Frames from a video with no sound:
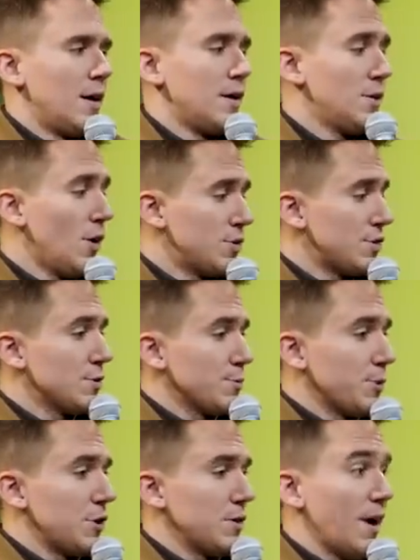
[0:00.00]
No, this is
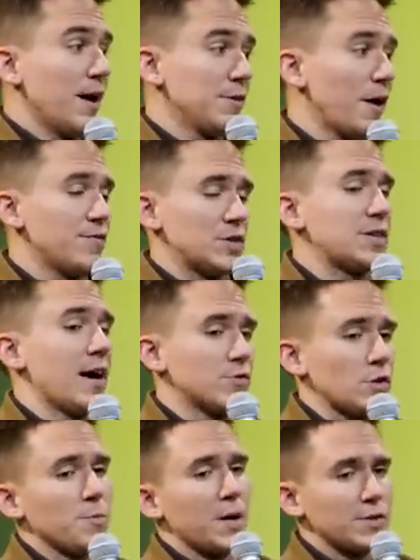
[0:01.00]
really, I love this town
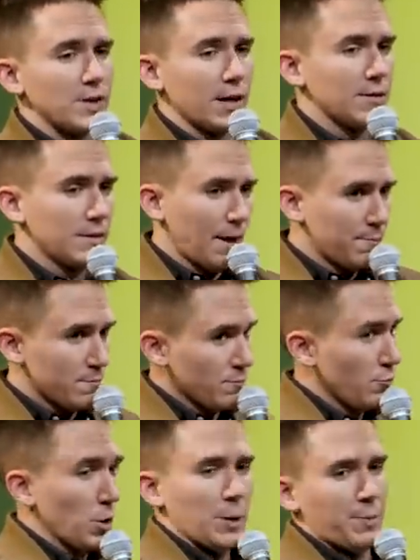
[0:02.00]
so much.
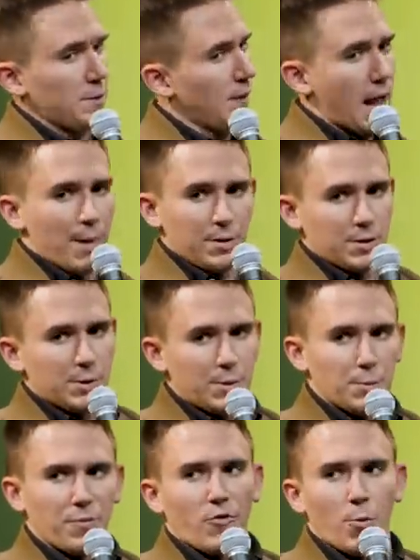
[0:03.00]
I'm really happy to be
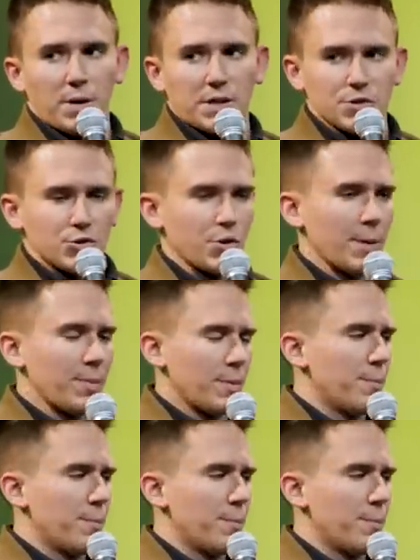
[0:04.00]
performing on the Strip.